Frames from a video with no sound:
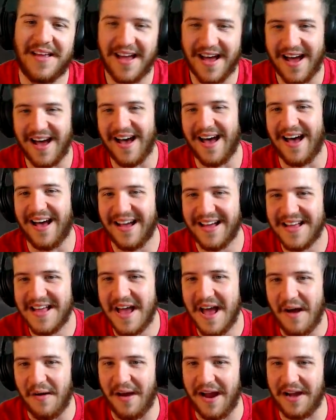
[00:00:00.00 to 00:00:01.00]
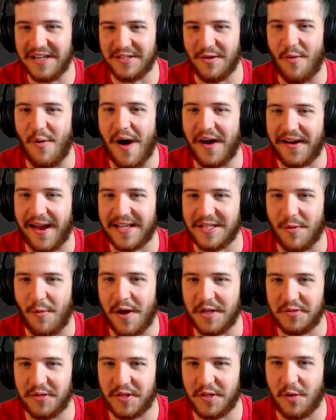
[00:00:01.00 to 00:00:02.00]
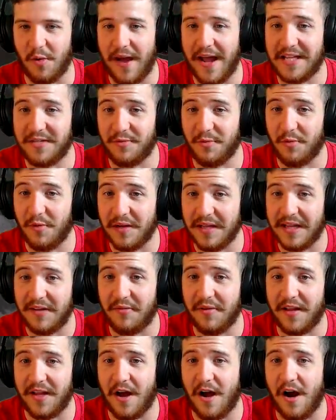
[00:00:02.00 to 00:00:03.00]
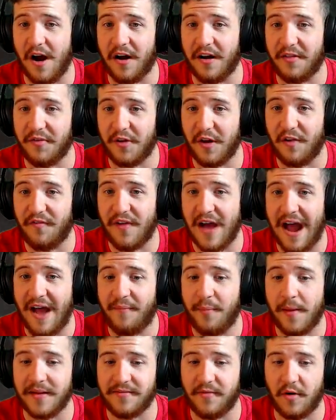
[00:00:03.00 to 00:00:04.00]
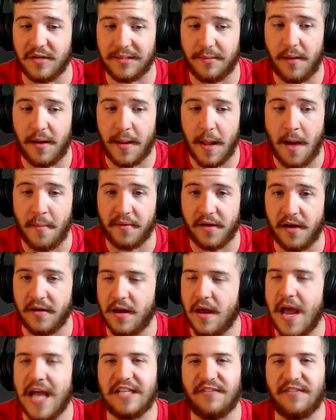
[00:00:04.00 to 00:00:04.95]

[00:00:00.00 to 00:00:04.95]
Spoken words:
Well, here's the one, guys. The one's really cool. It hits really, really hard. 305 plus, of course, a Polynomicon.